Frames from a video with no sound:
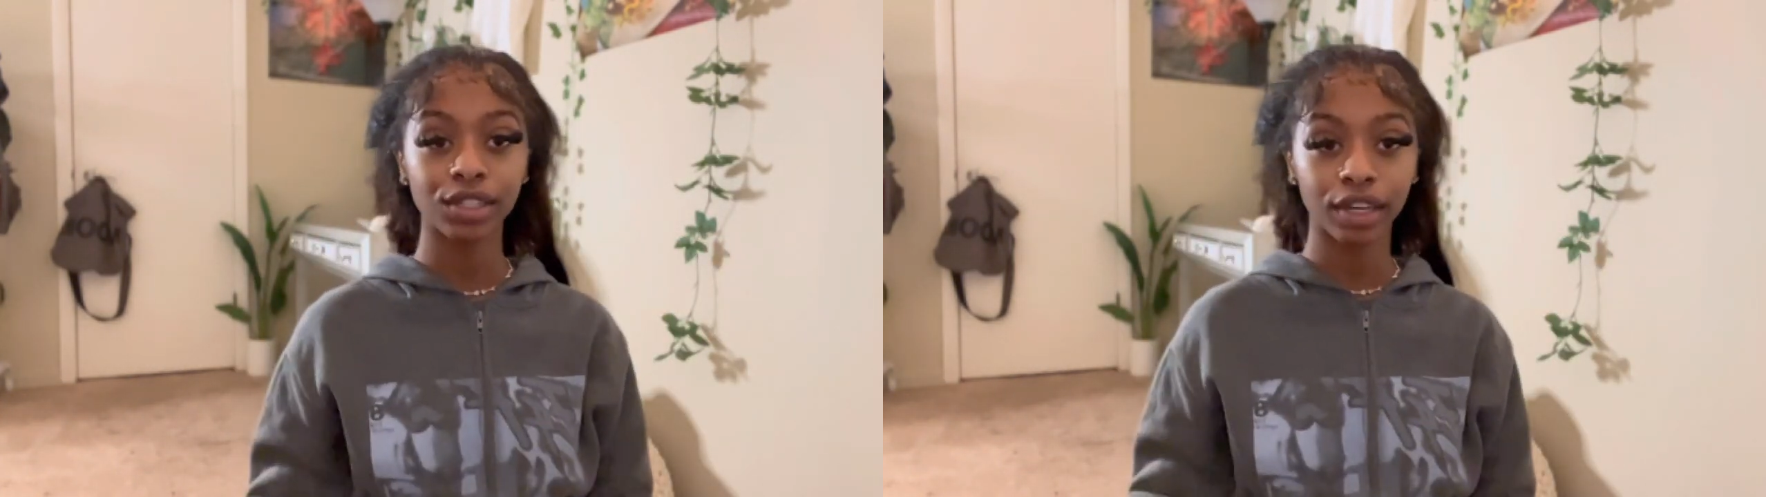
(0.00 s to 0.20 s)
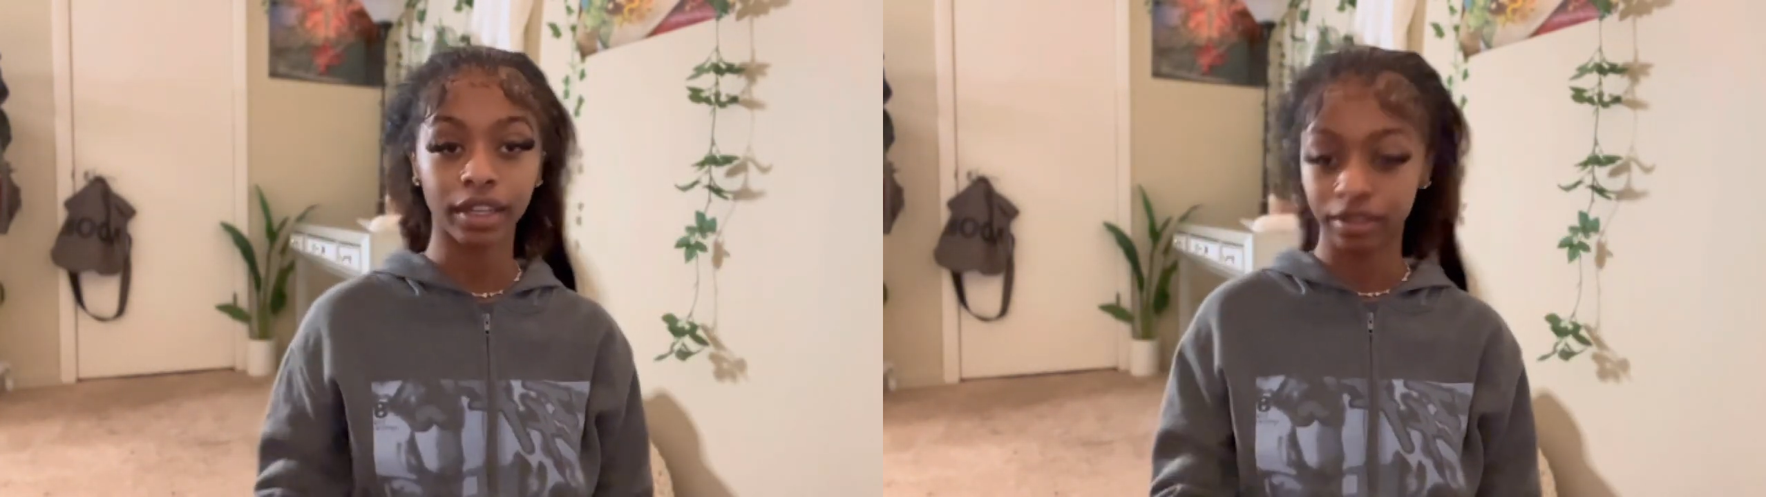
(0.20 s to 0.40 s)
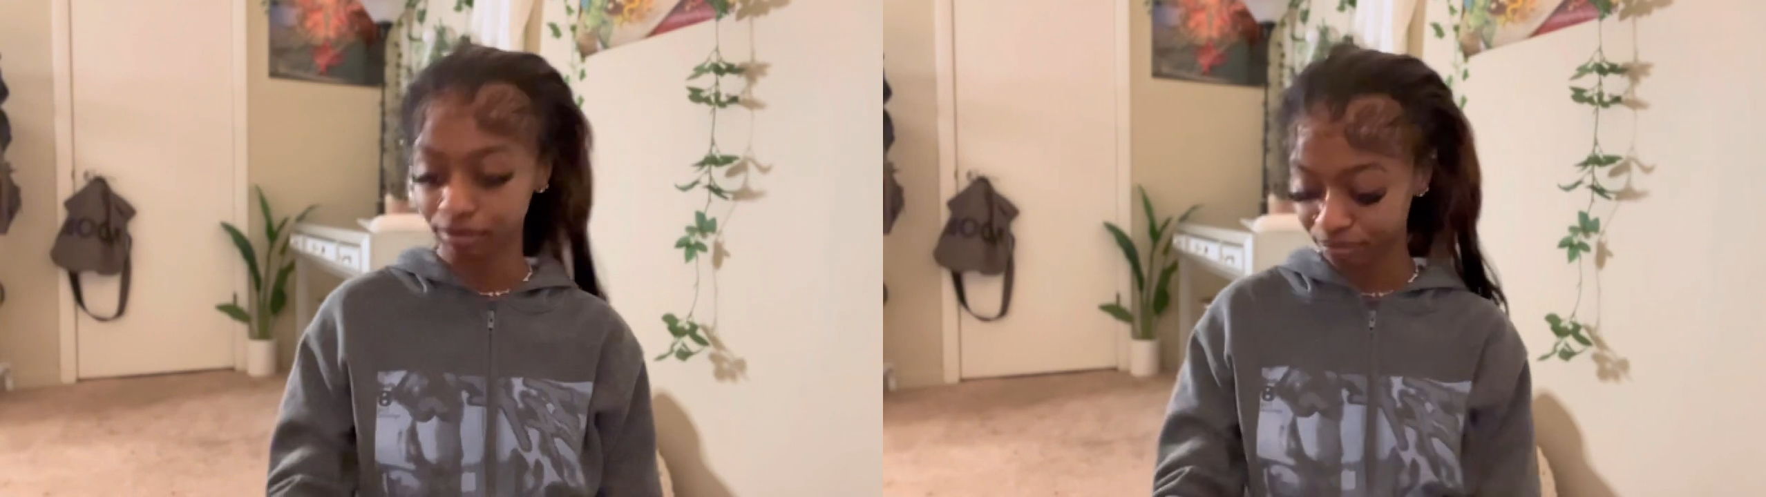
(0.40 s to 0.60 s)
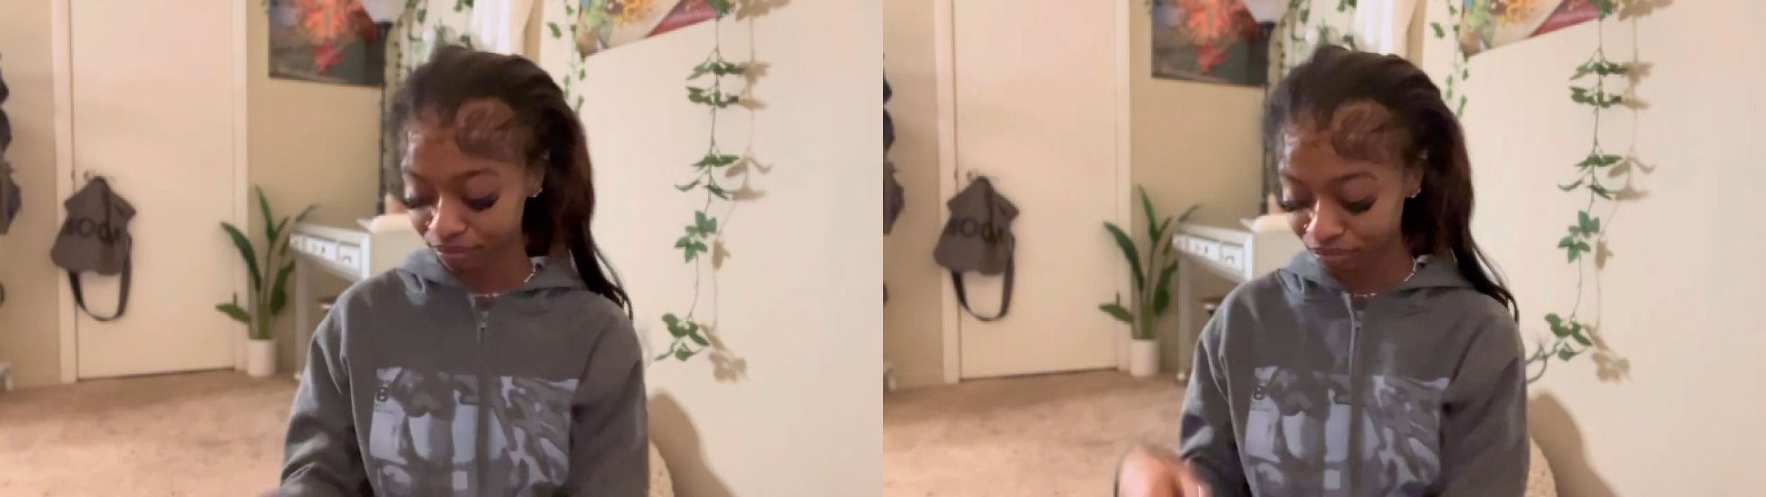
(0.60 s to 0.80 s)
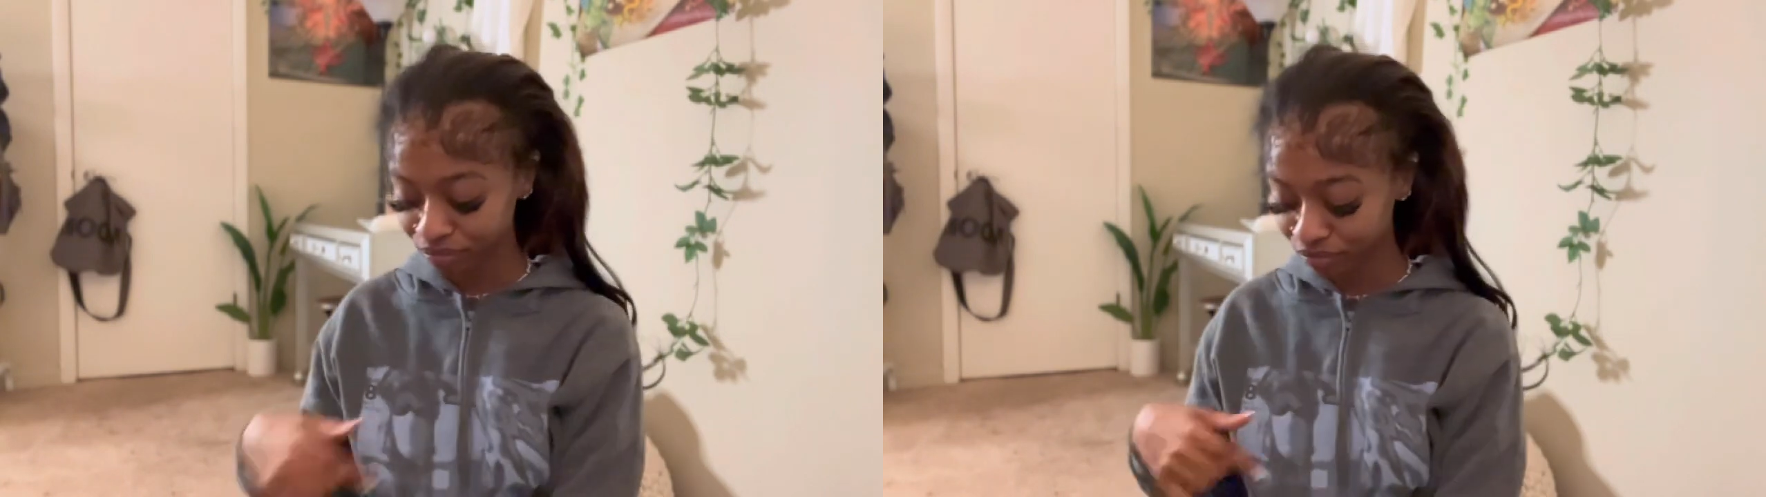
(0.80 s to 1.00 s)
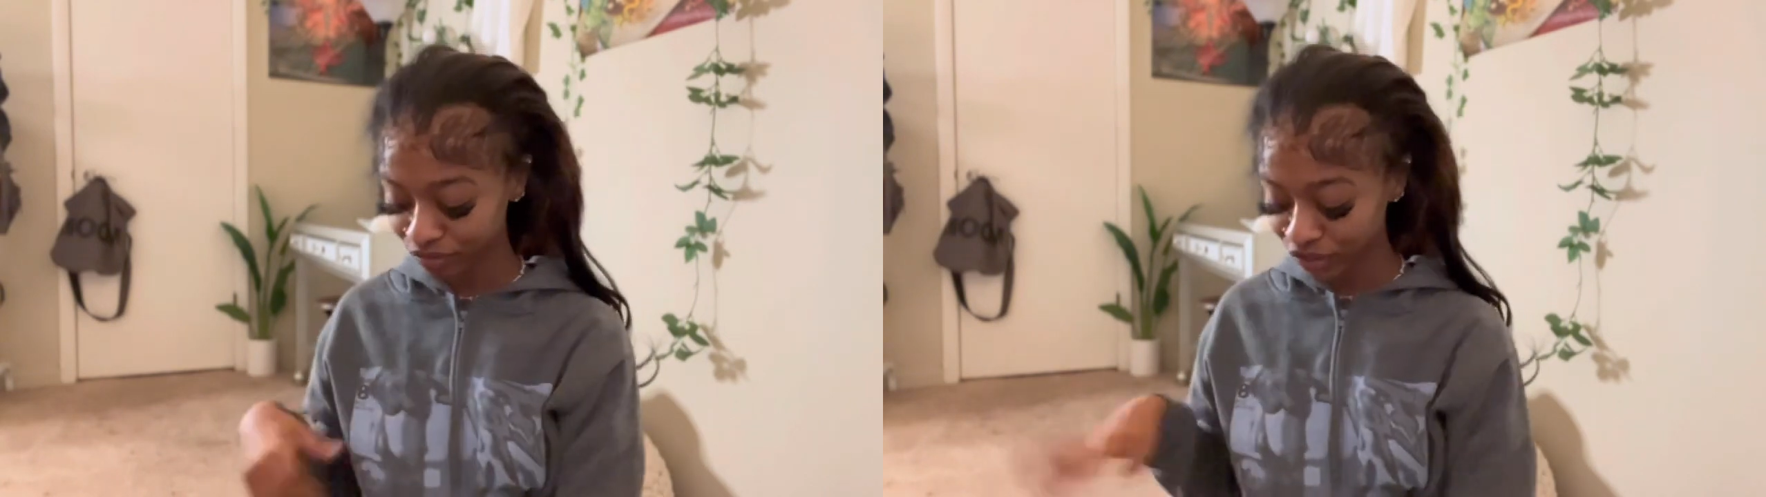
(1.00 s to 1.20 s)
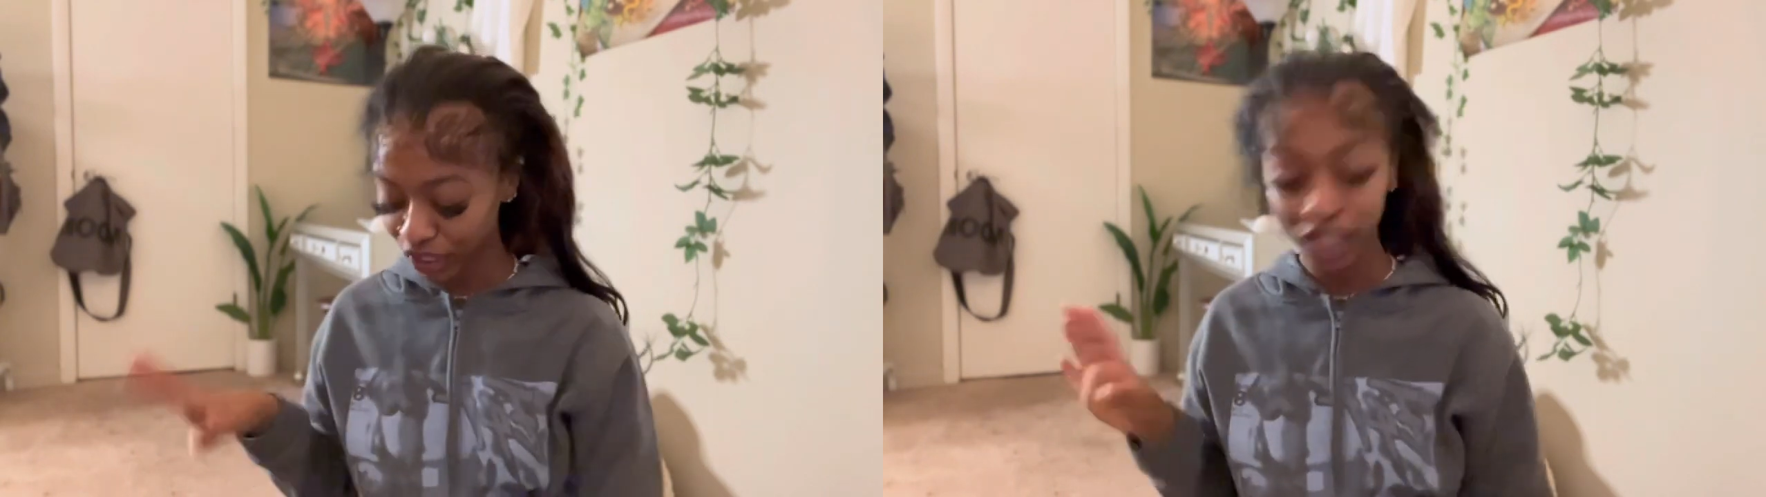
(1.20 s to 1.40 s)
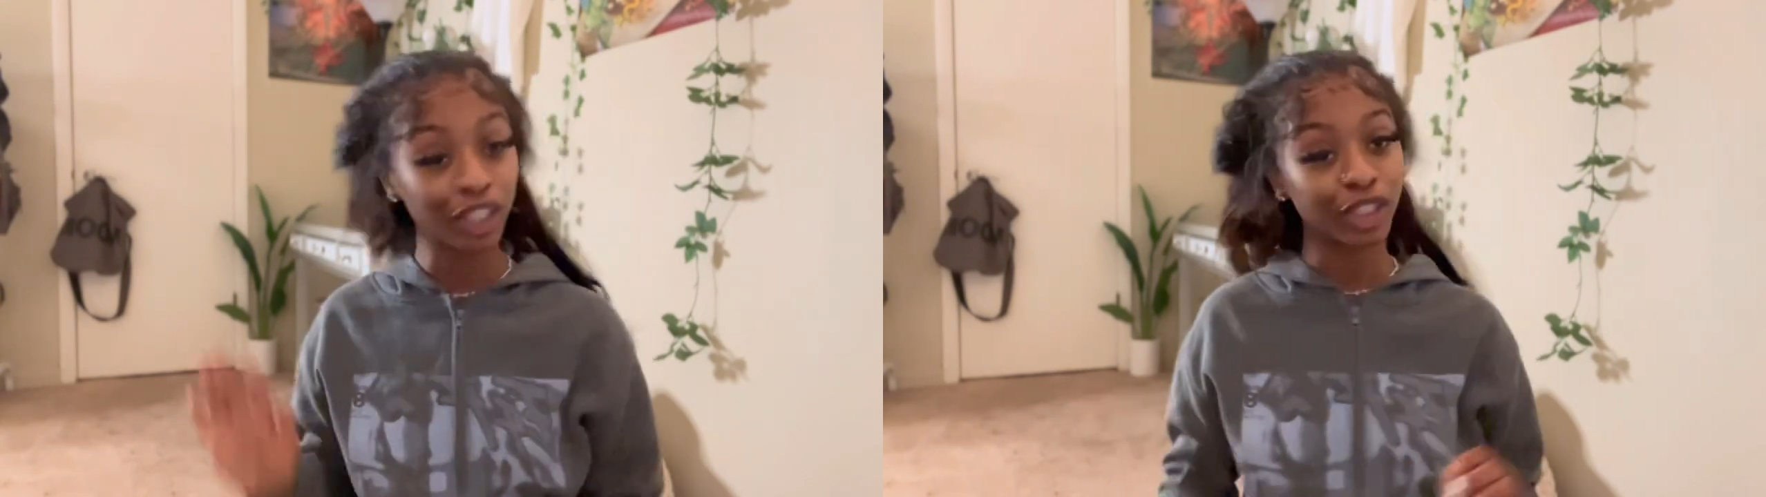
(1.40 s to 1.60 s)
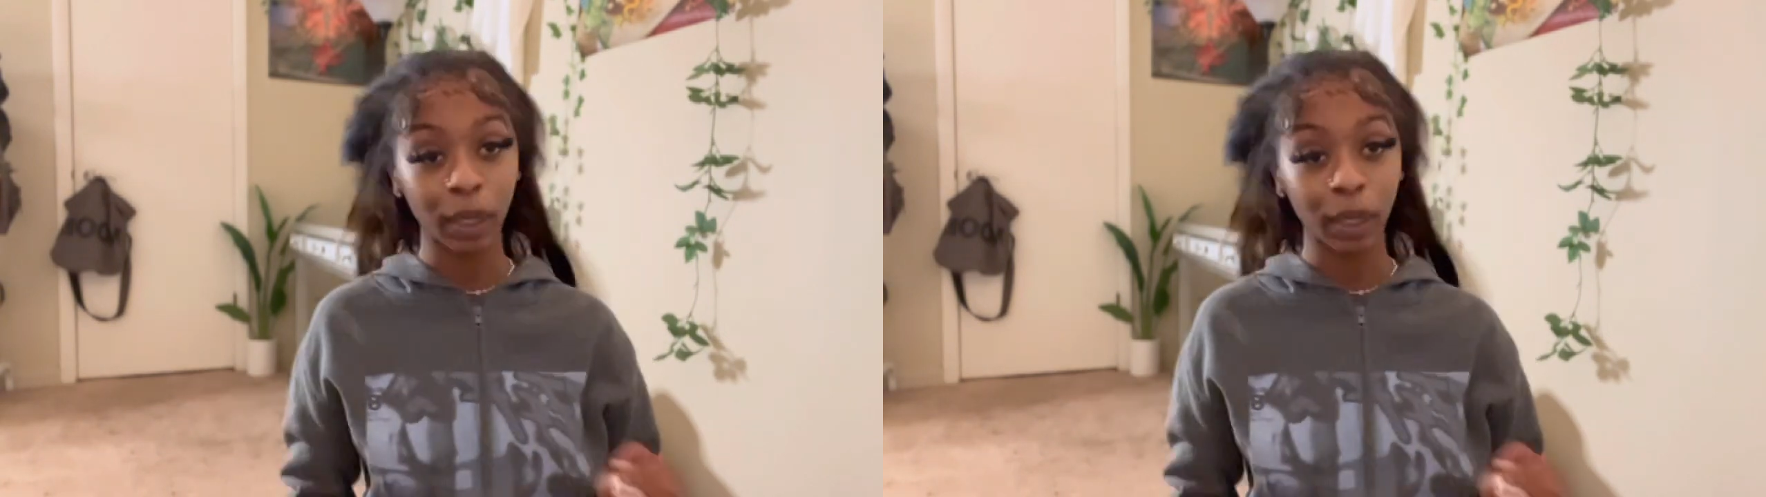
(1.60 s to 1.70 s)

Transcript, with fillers: started